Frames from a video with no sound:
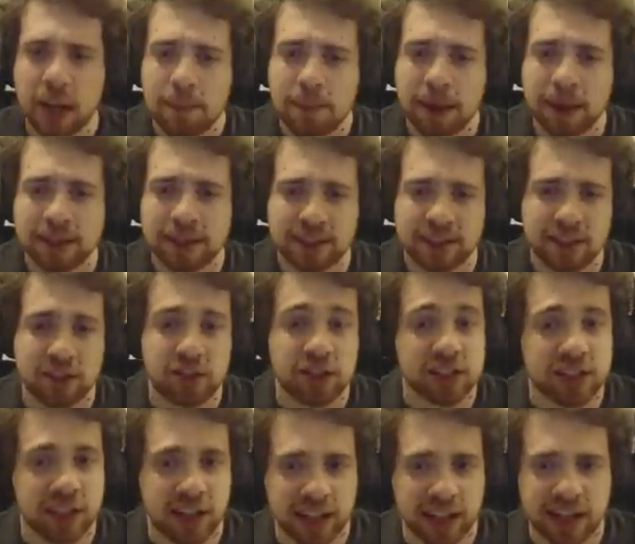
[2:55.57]
but this is
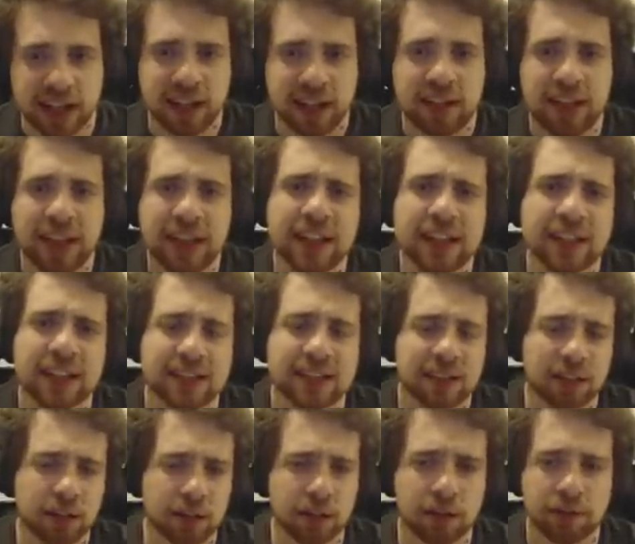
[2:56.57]
just an AI. I think it as
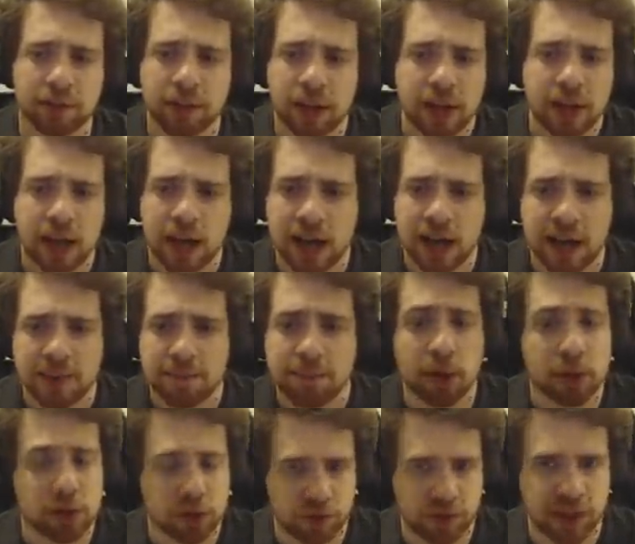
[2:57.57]
sort of a
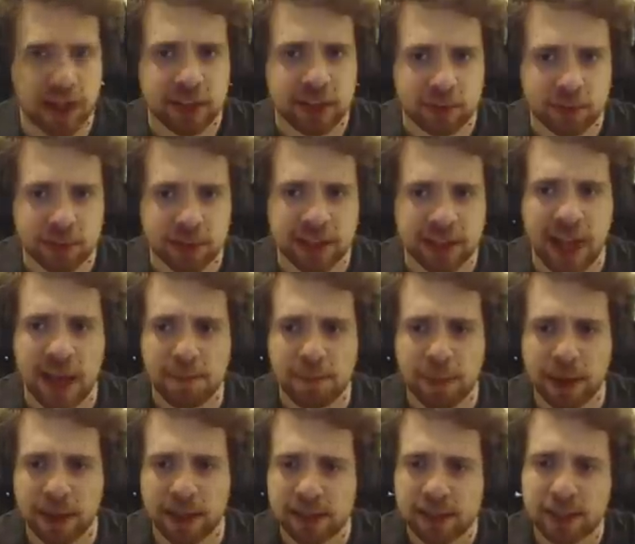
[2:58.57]
boss fight from the
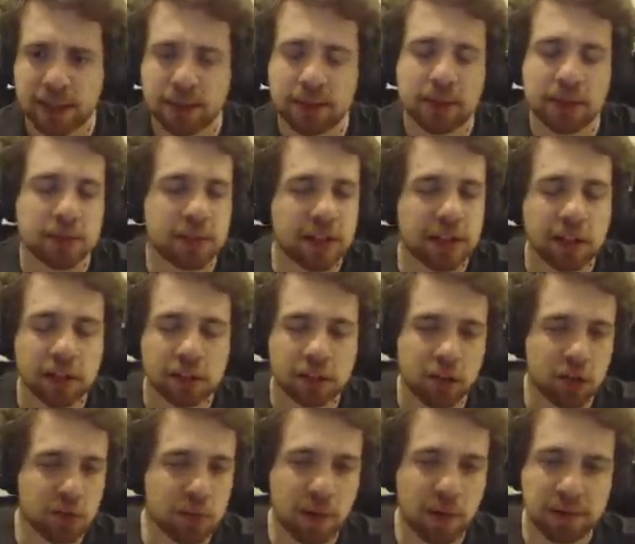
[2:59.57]
campaign, so those are not
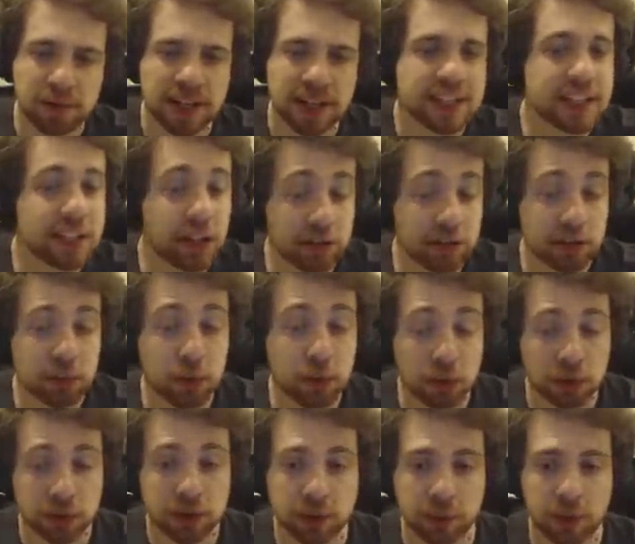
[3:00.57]
new moves. That's not the
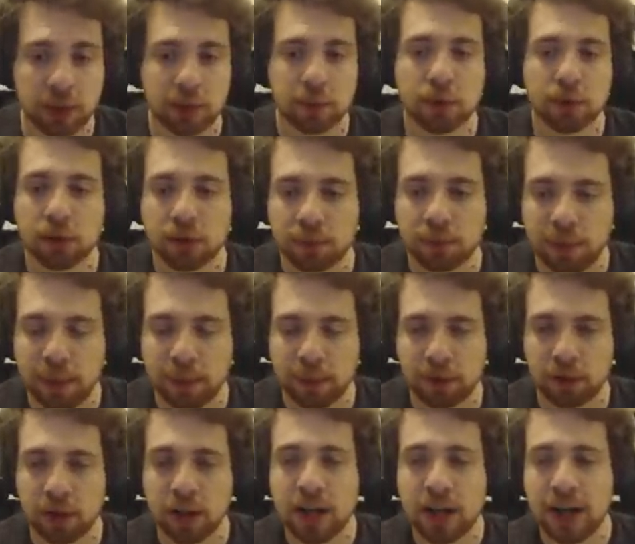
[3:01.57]
Warden rework
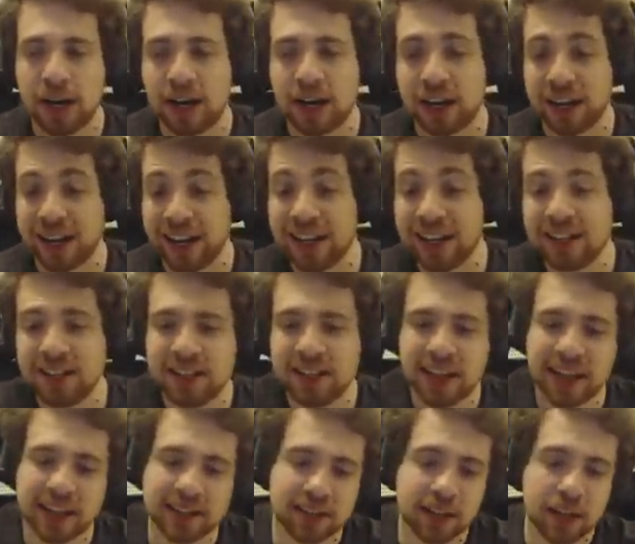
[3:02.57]
people are
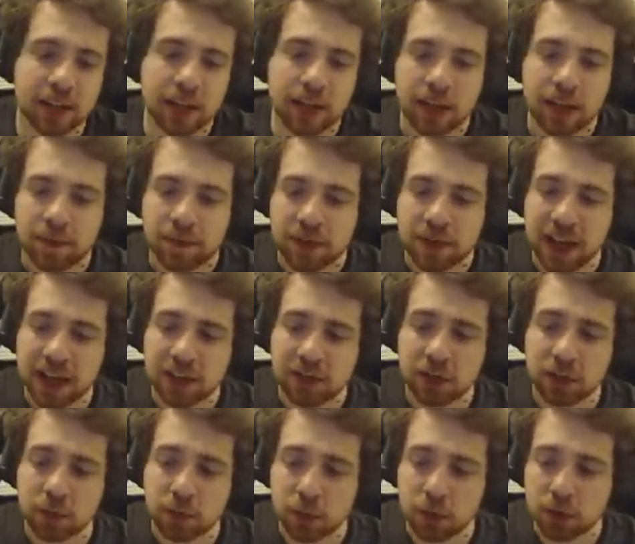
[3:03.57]
hinting at. The
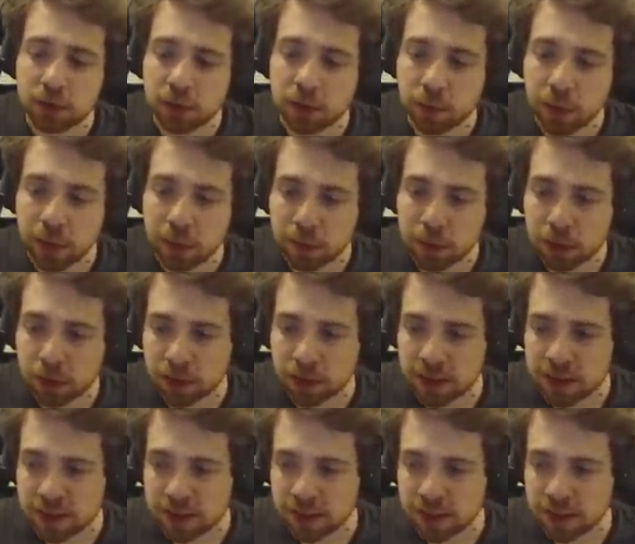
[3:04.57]
actual Warden rework is